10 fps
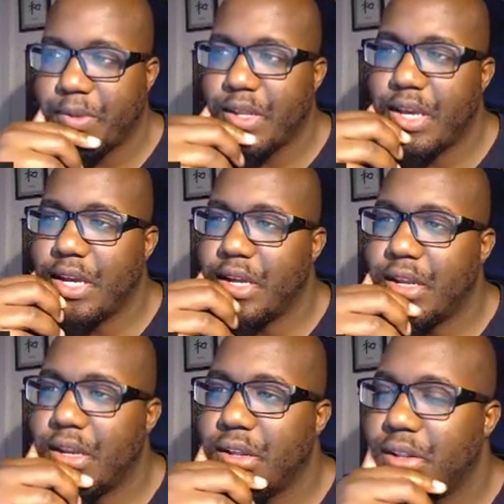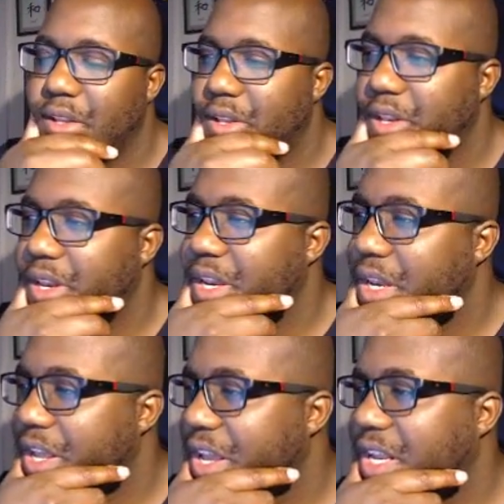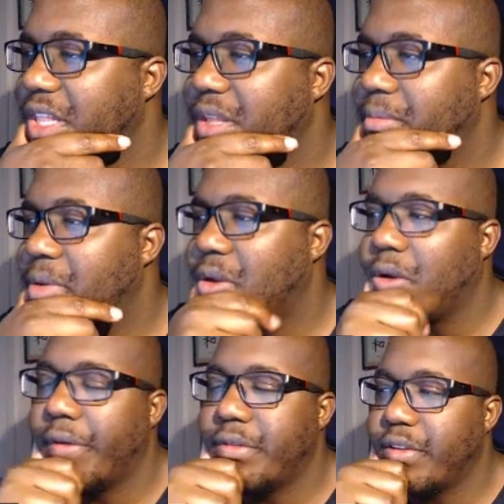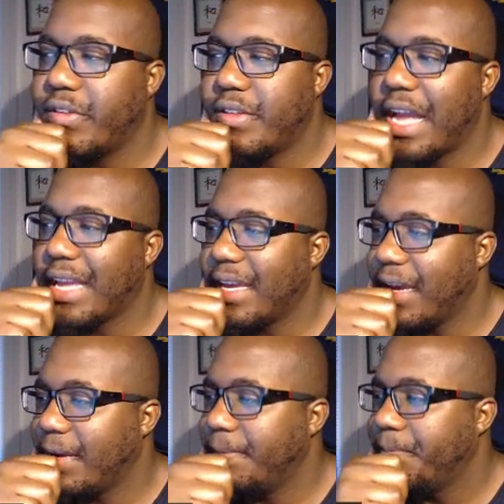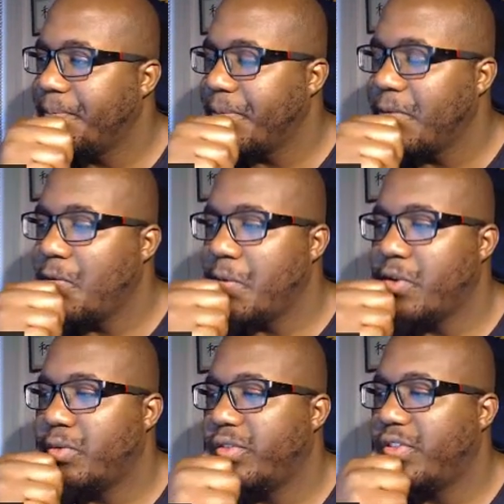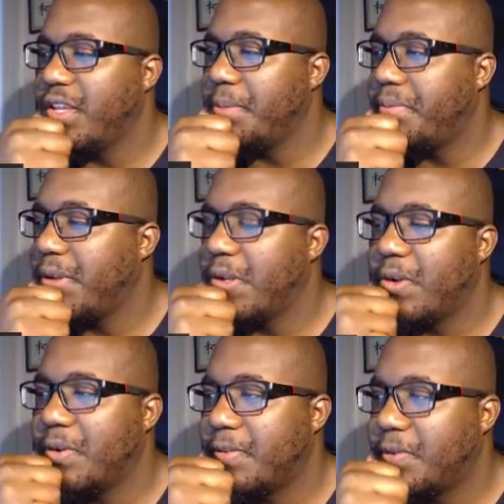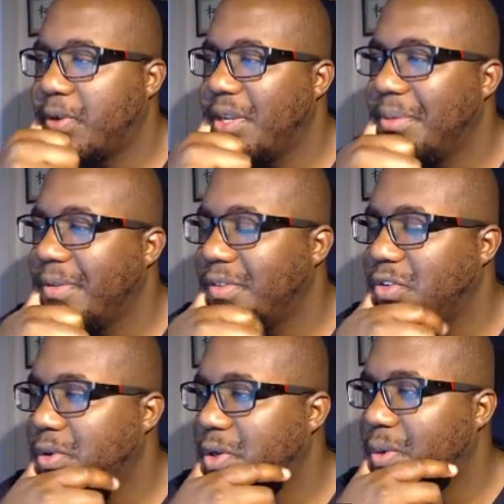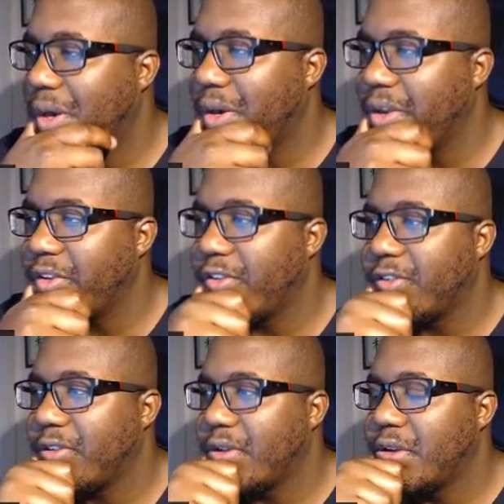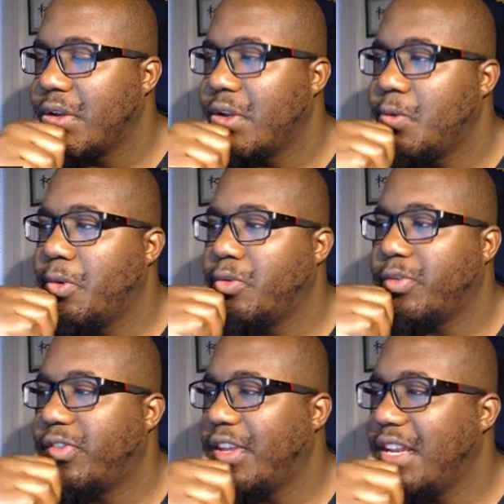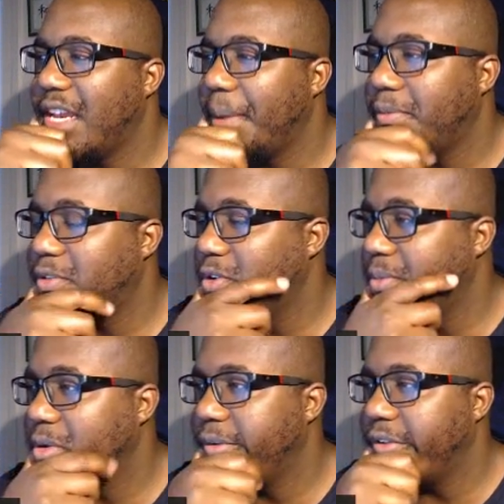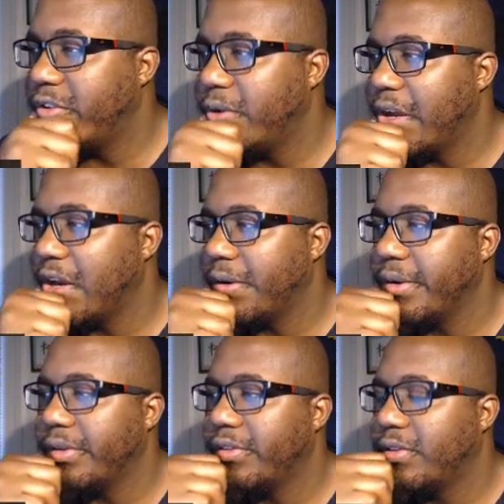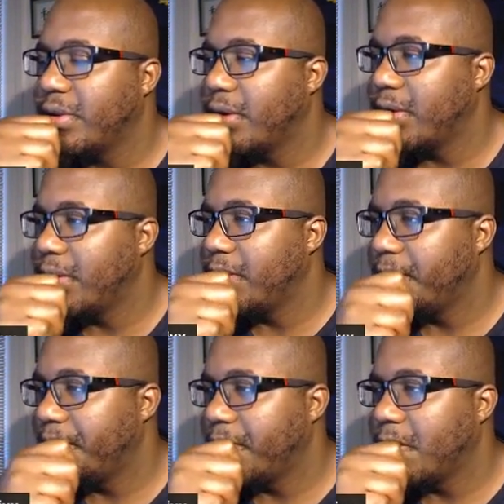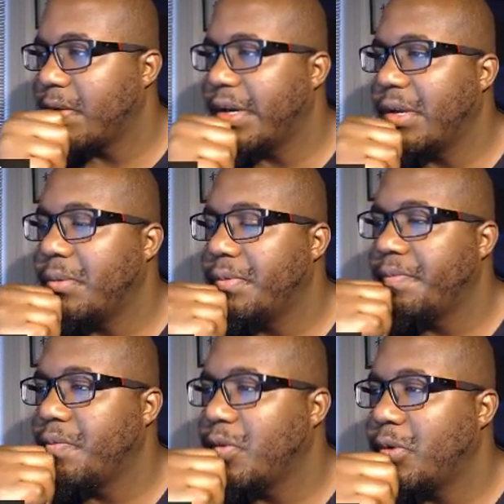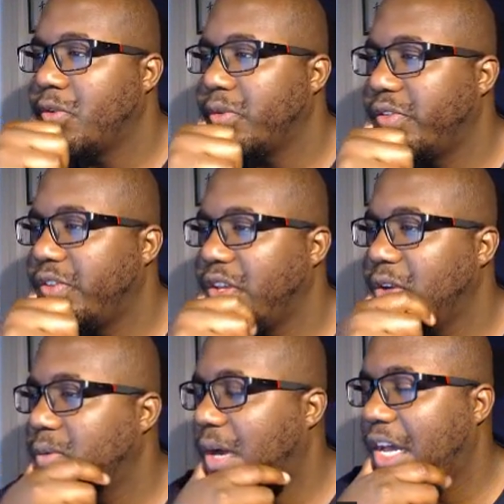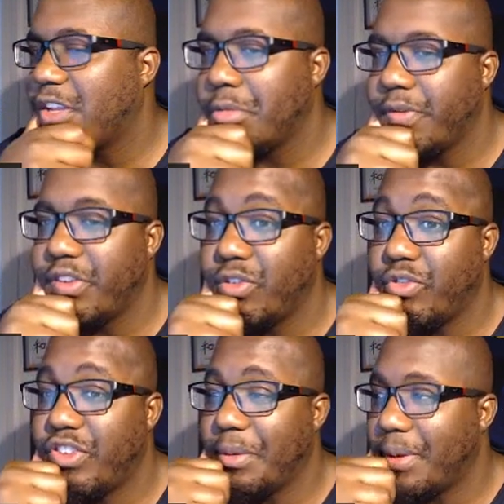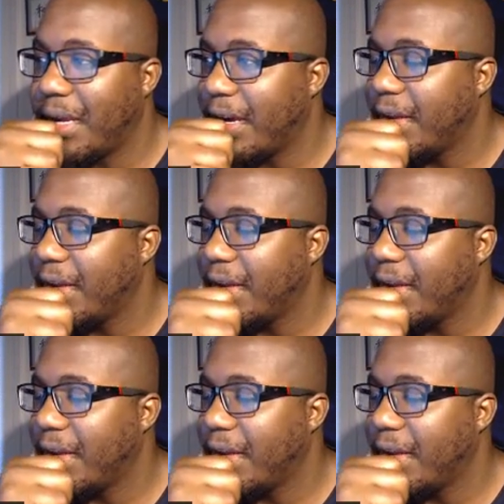And hitting the middle of this decade, which will see Pluto fully move into Aquarius, which will see Neptune move into Aries, right? Which will see Uranus move into Gemini.